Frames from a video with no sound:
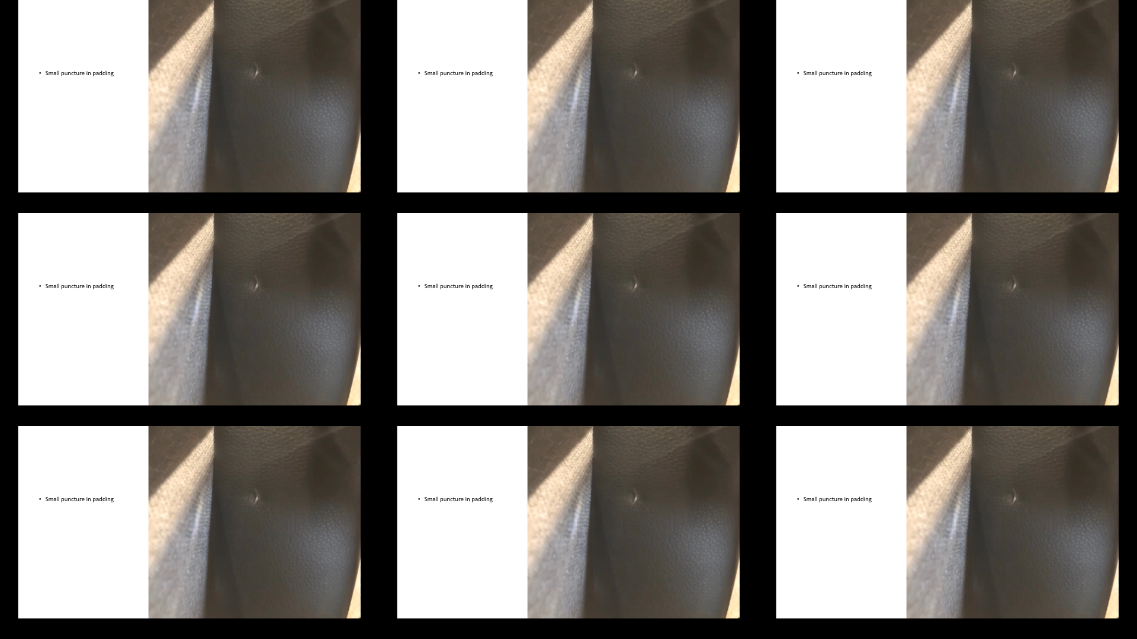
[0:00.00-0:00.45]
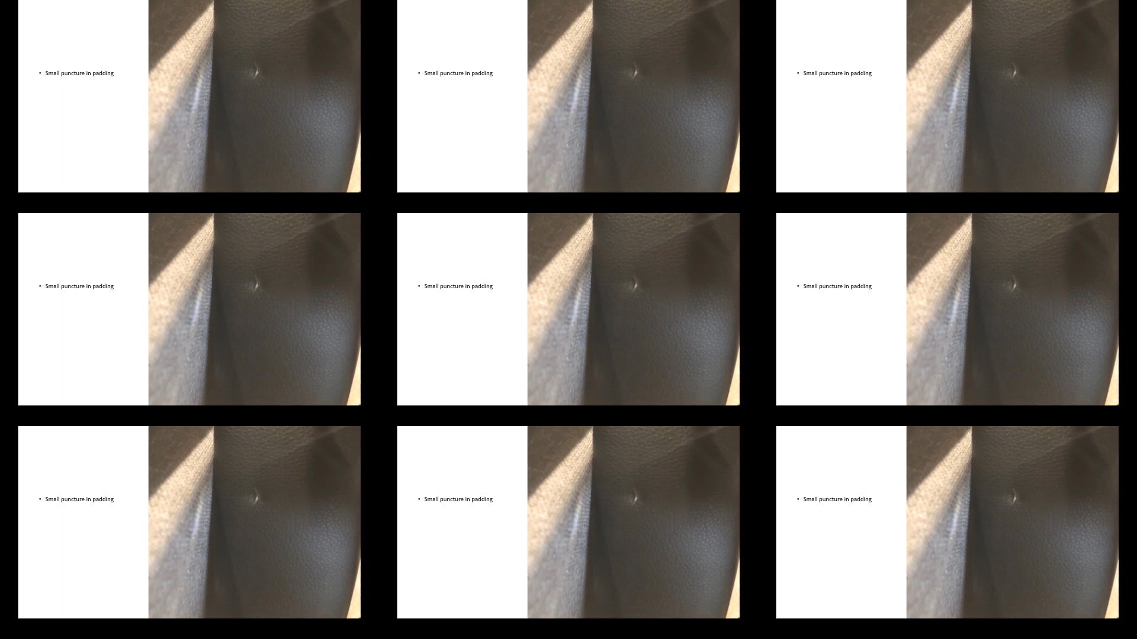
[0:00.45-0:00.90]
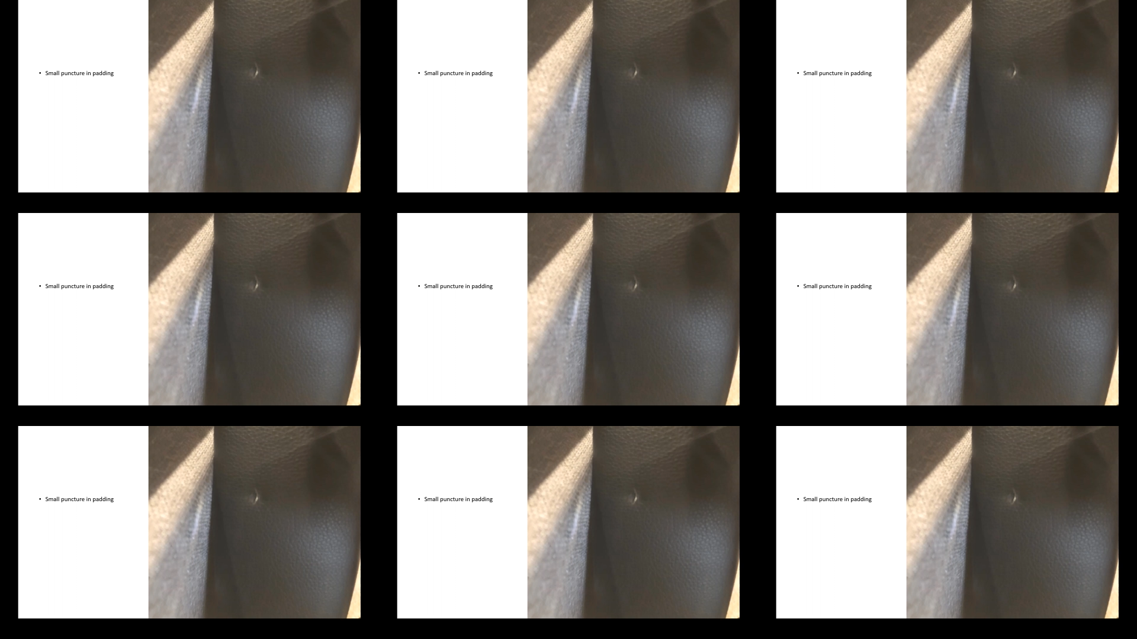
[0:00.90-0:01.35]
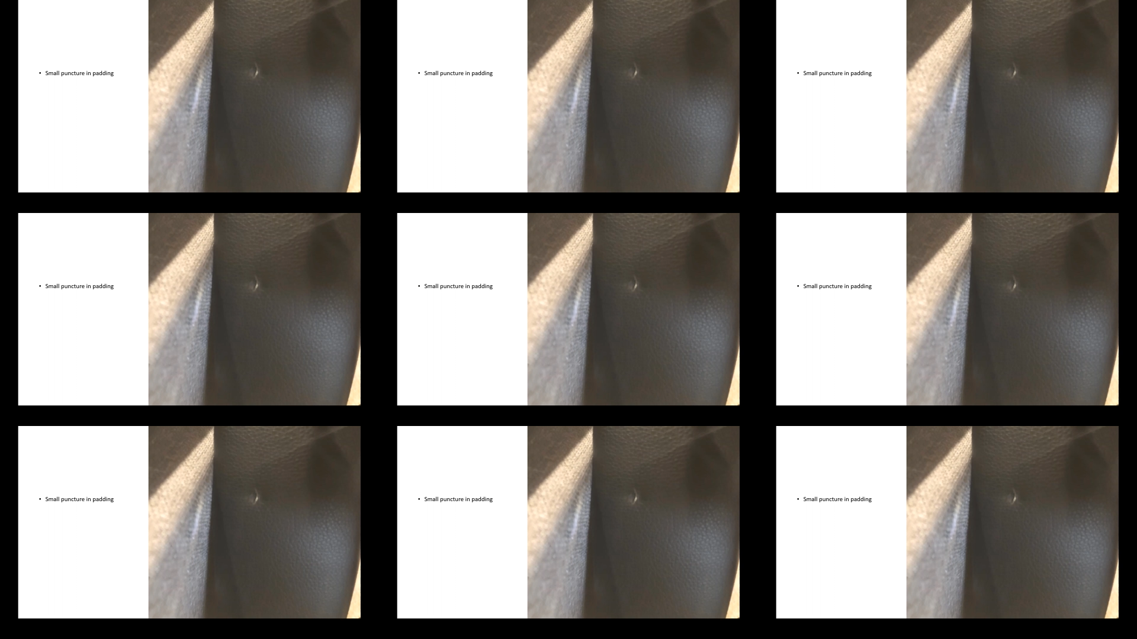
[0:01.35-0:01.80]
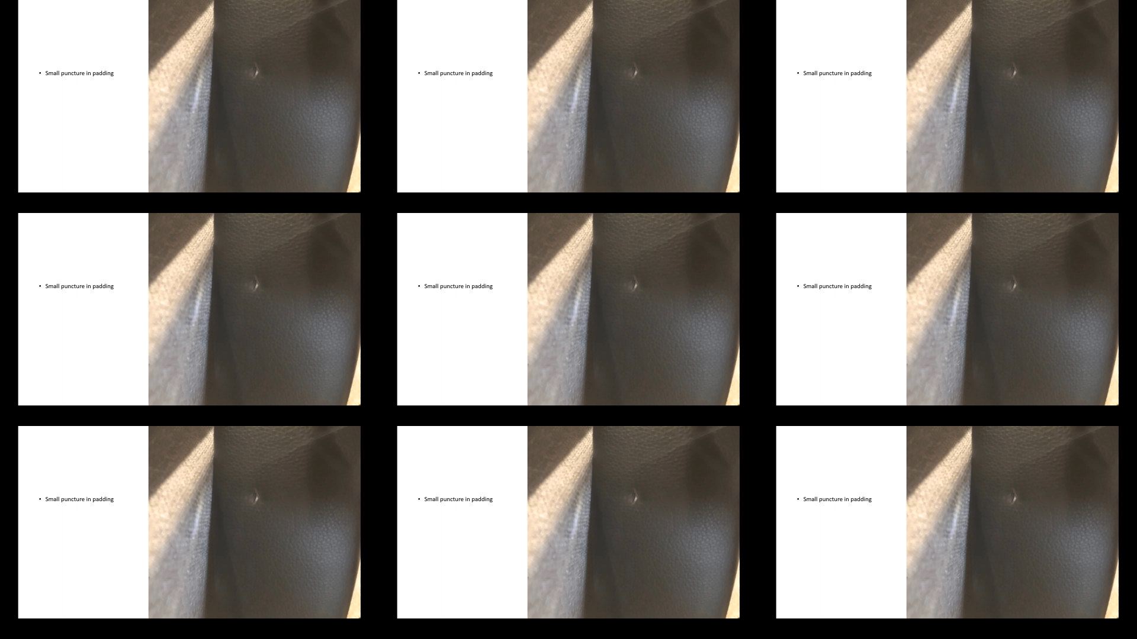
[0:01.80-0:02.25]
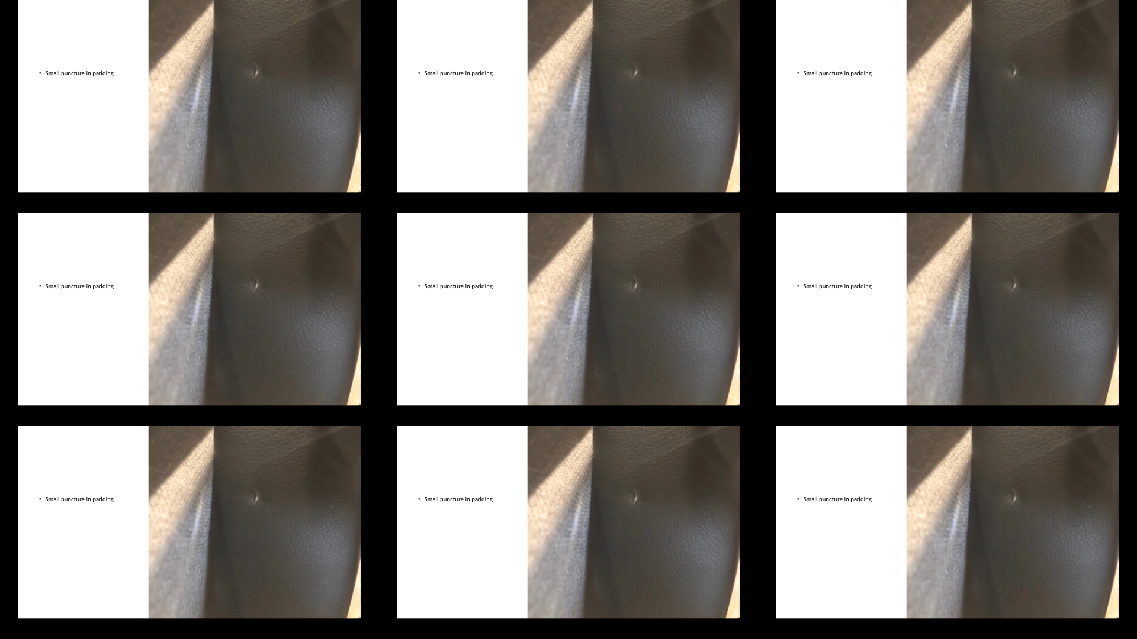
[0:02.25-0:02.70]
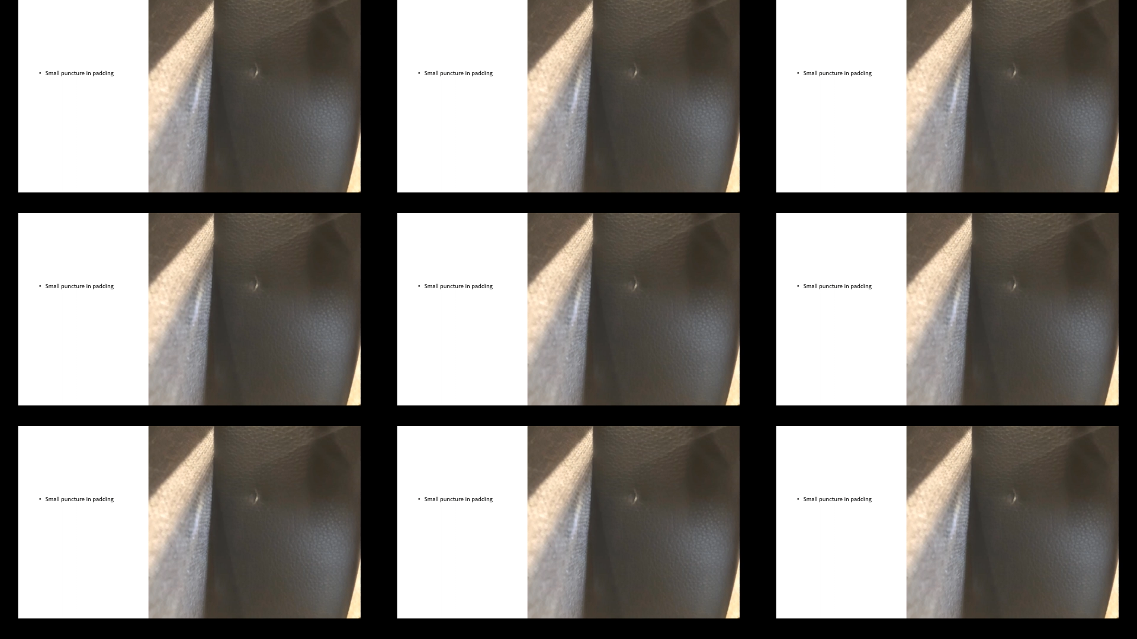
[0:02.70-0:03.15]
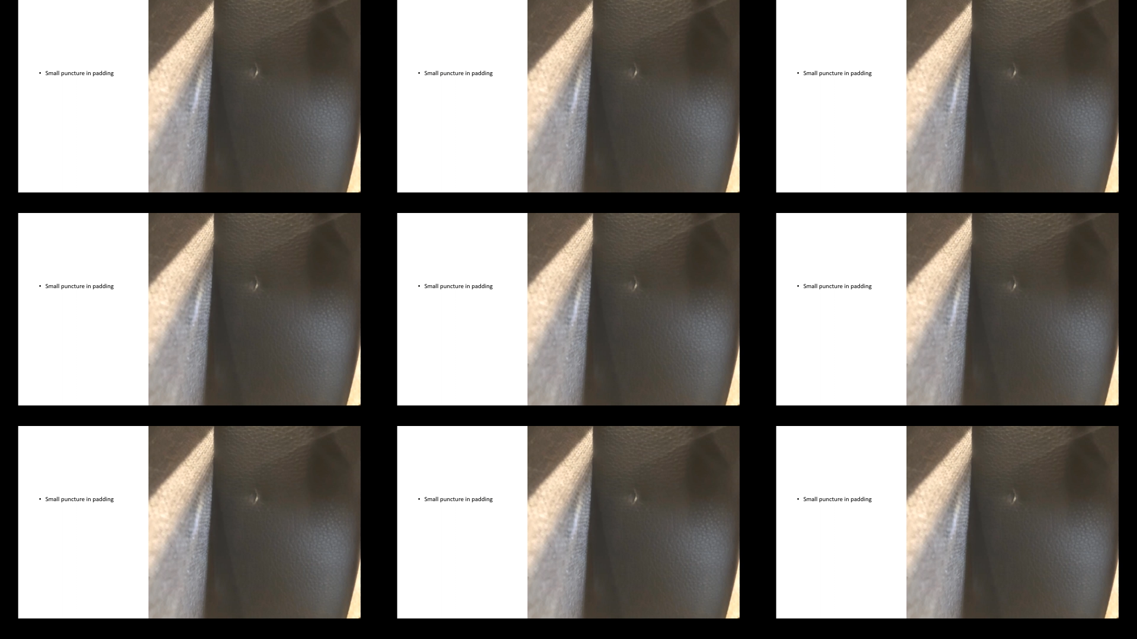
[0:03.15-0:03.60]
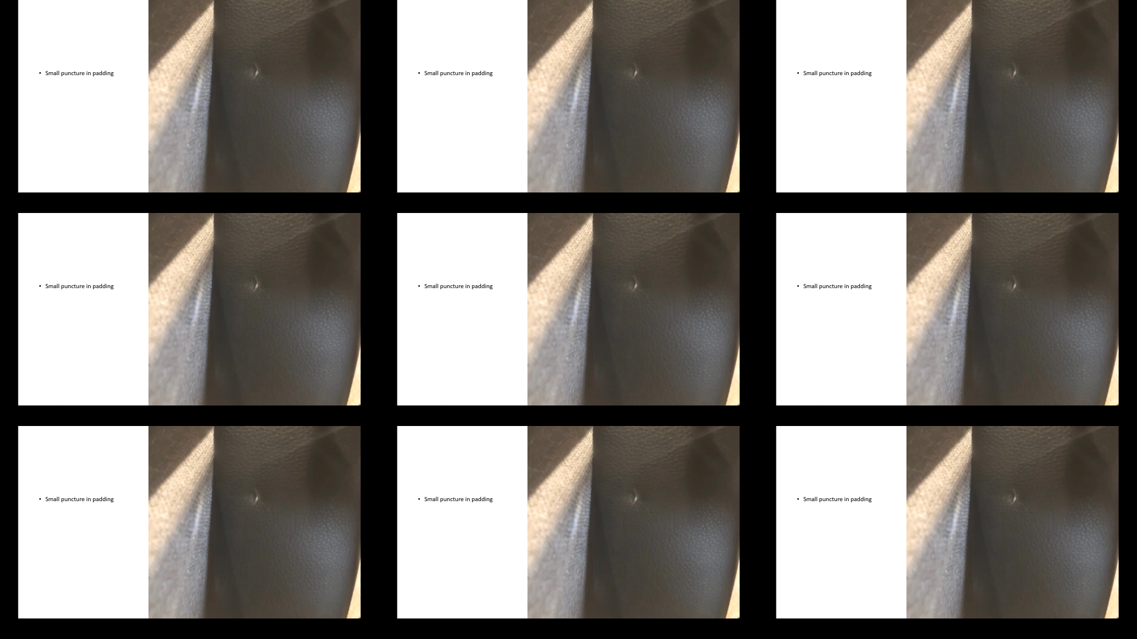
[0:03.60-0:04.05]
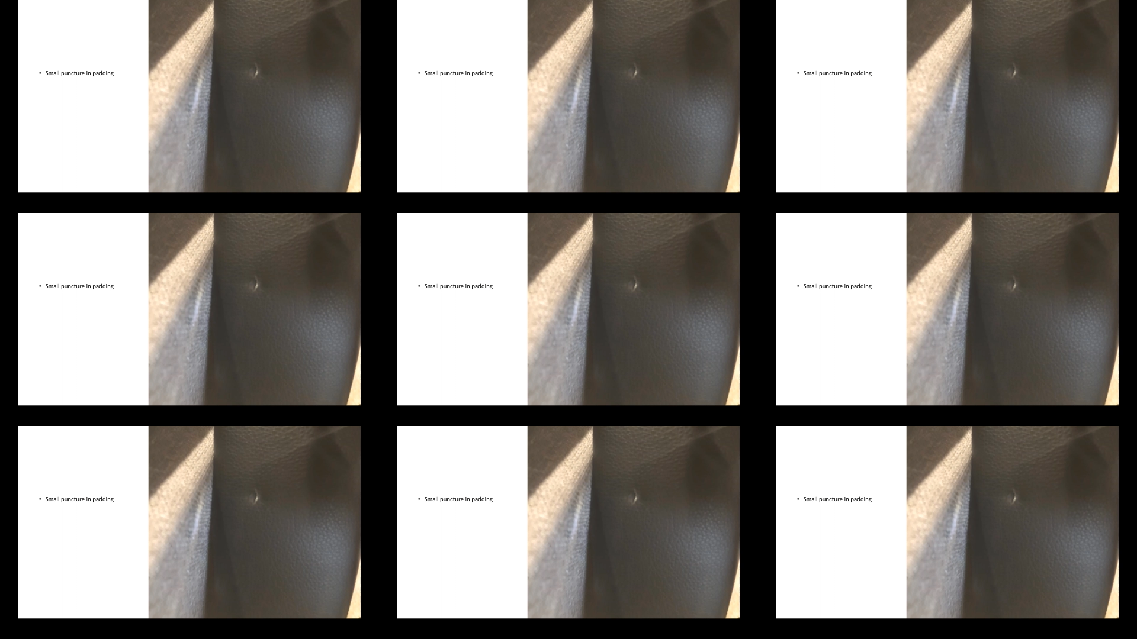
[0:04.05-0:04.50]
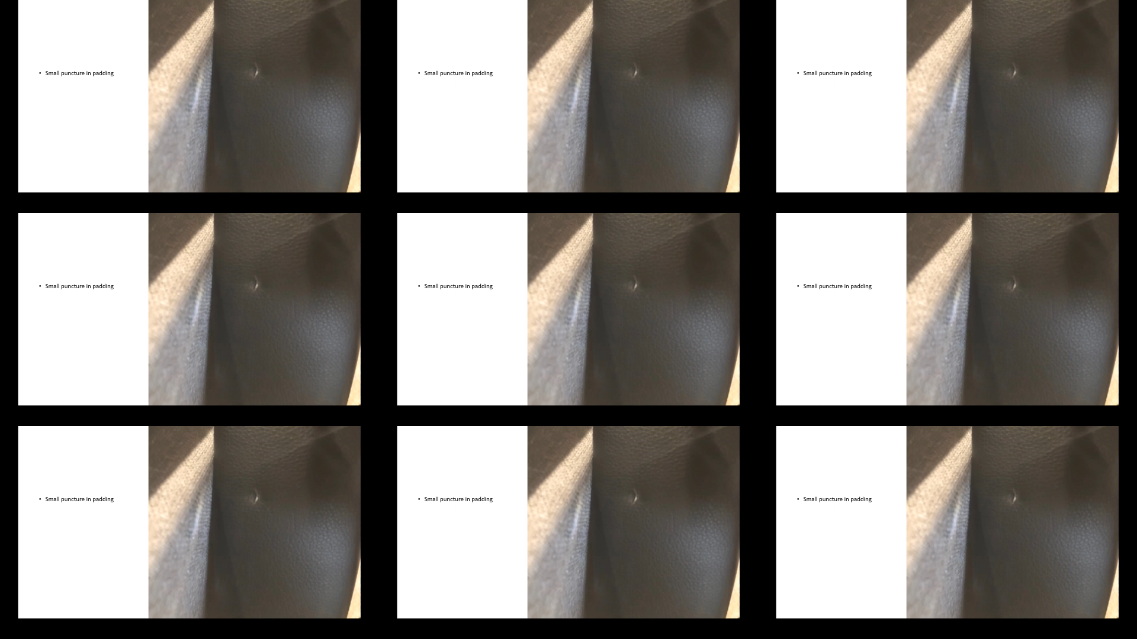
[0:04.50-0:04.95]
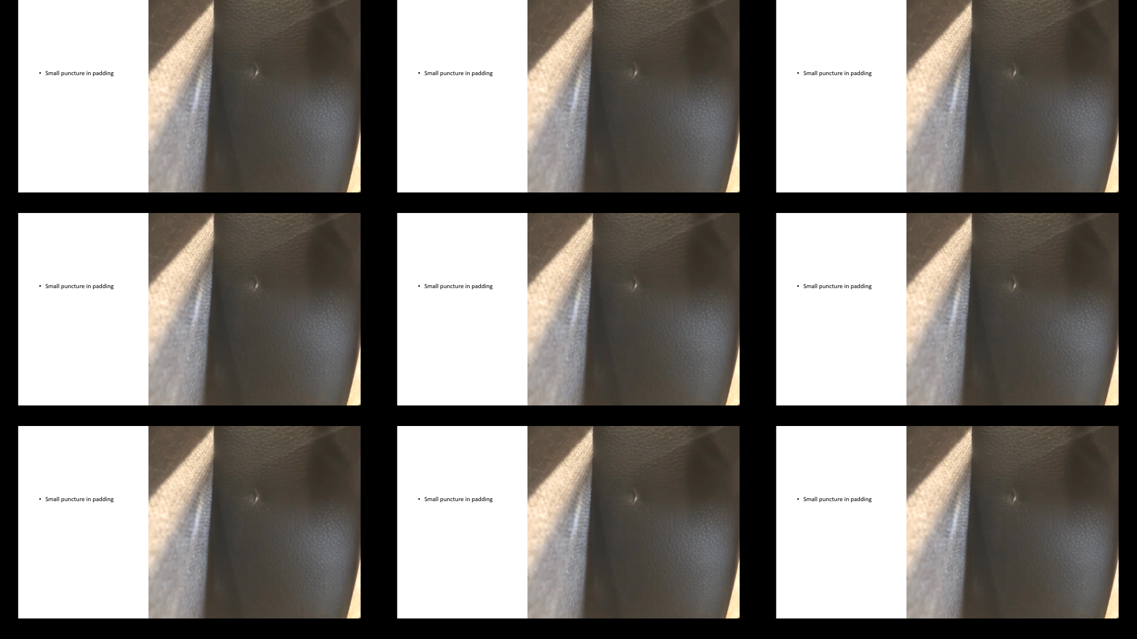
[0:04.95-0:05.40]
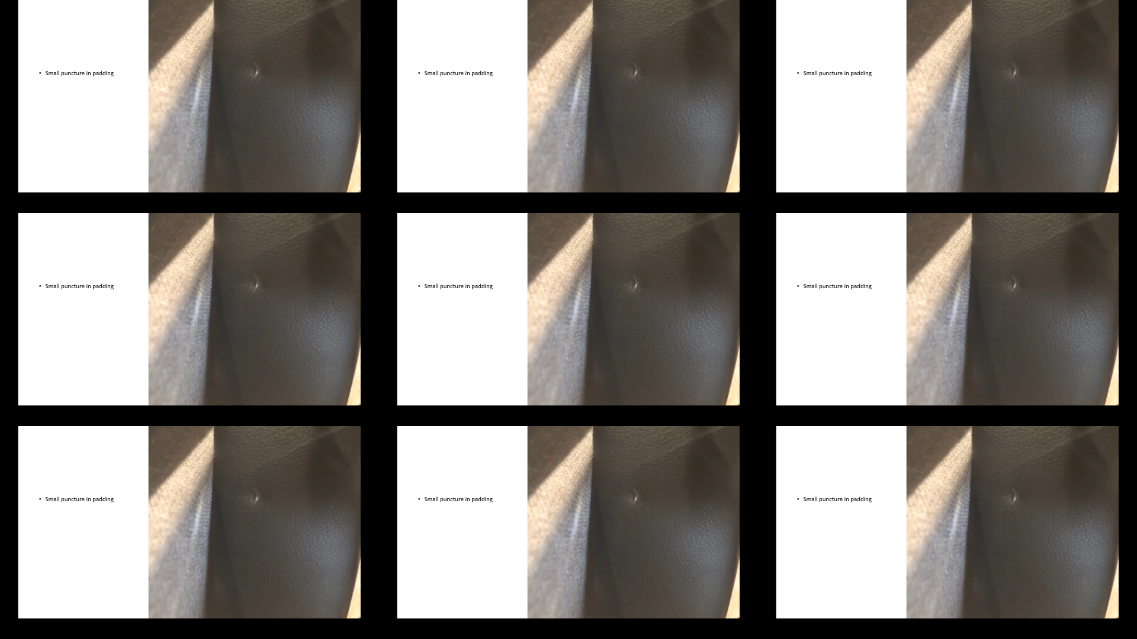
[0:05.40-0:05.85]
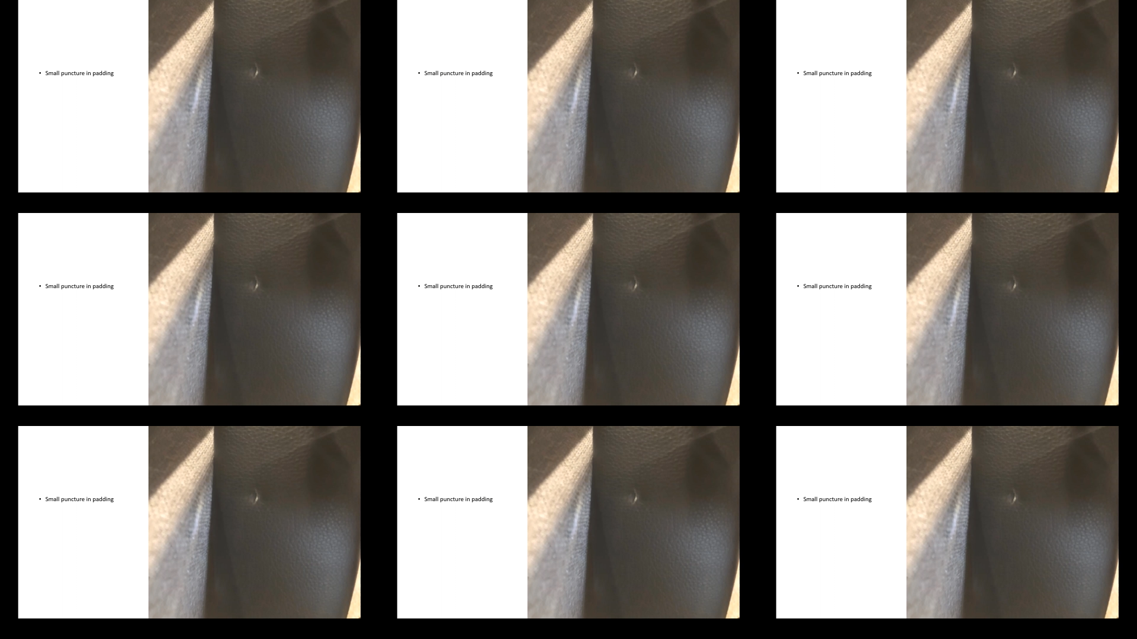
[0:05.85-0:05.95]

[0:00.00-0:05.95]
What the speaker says: No face is visible, so there are no lips to read.